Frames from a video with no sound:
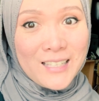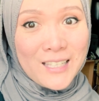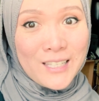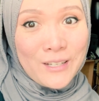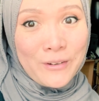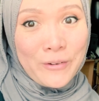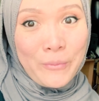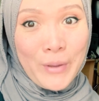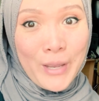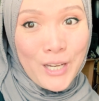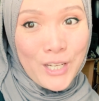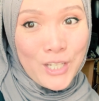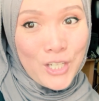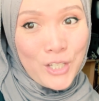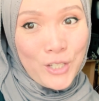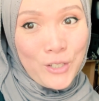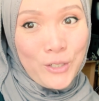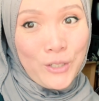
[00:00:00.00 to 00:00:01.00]
So make
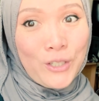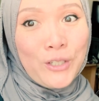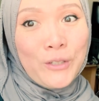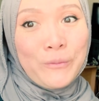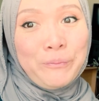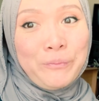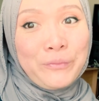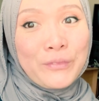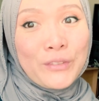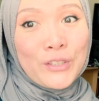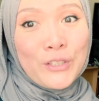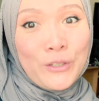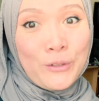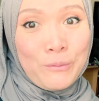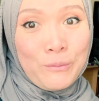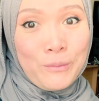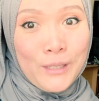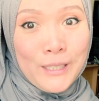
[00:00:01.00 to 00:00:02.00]
sure to
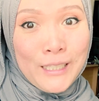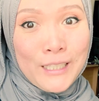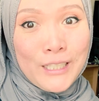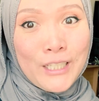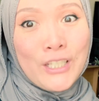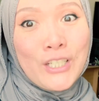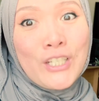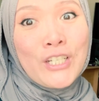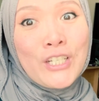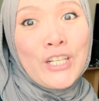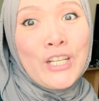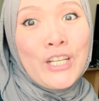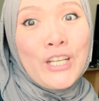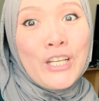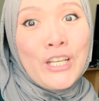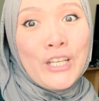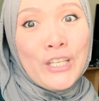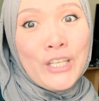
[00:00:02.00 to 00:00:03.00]
replenish
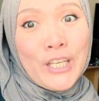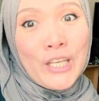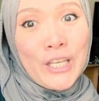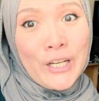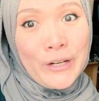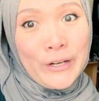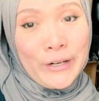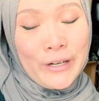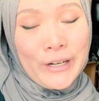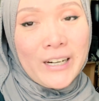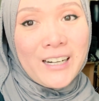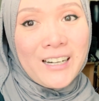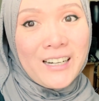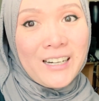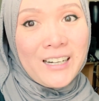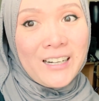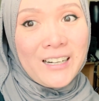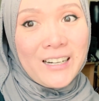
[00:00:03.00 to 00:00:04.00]
your
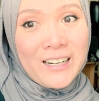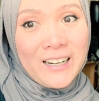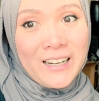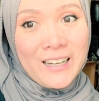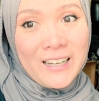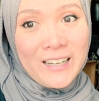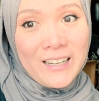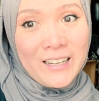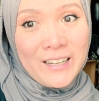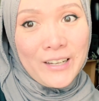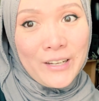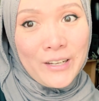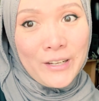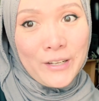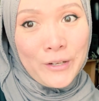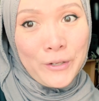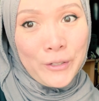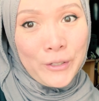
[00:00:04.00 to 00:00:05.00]

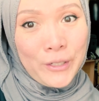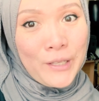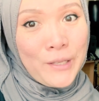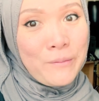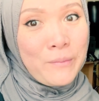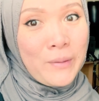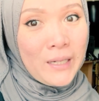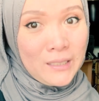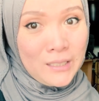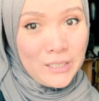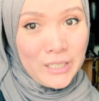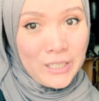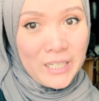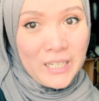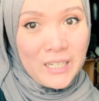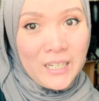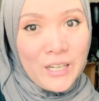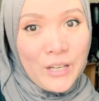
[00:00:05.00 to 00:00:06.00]
good
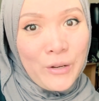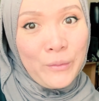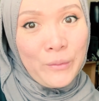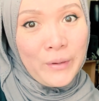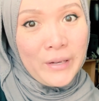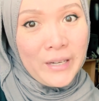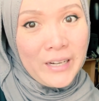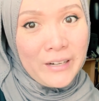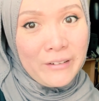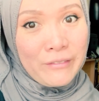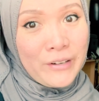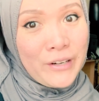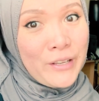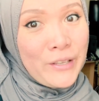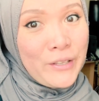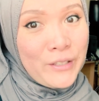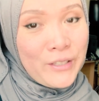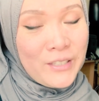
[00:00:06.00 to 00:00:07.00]
bacteria whenever
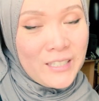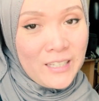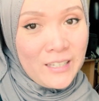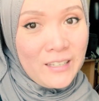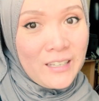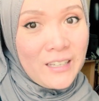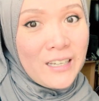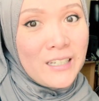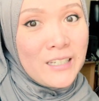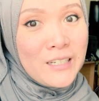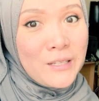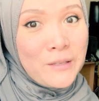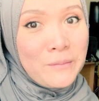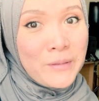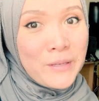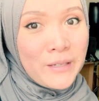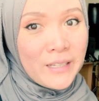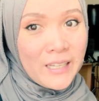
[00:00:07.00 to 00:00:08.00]
you take
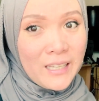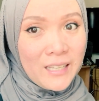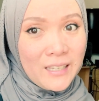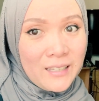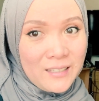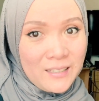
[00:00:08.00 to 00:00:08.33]
antibiotic.